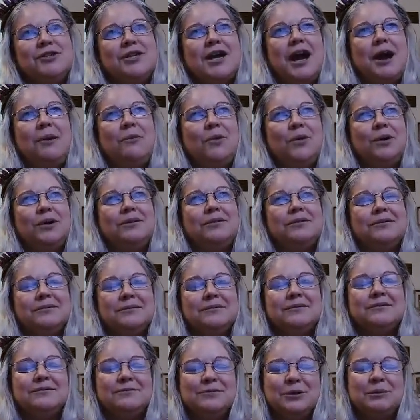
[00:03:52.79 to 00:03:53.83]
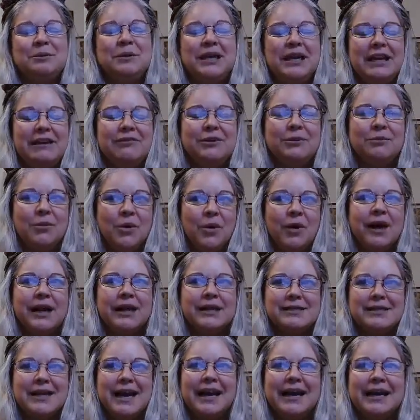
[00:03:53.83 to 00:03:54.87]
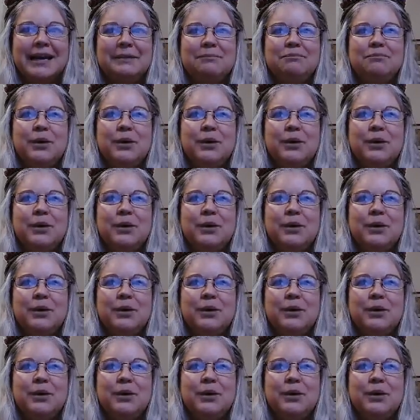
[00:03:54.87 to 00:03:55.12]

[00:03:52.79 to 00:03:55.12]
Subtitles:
time will be even more exciting.